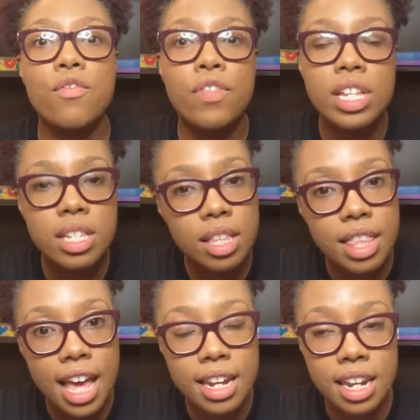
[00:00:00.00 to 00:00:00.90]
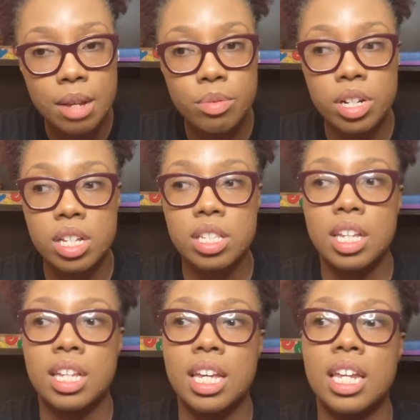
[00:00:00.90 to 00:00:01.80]
visit that neighborhood to
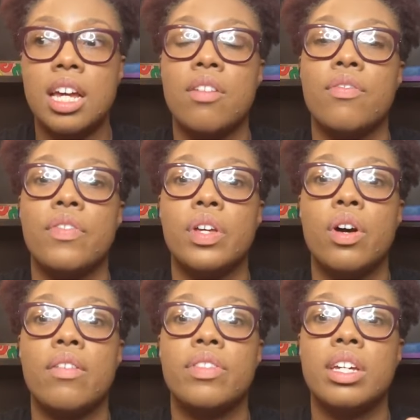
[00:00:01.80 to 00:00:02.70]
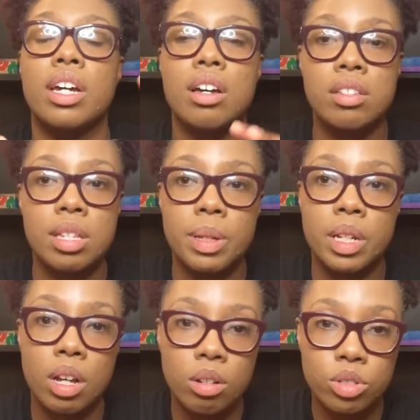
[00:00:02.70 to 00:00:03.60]
get a feel of the custom and the
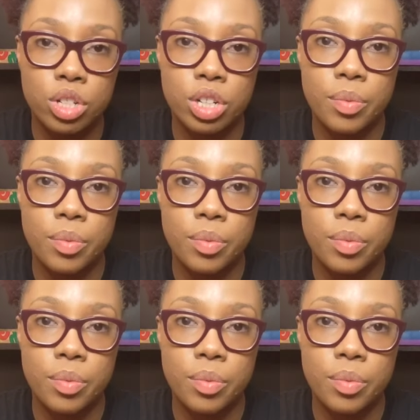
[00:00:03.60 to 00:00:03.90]
culture.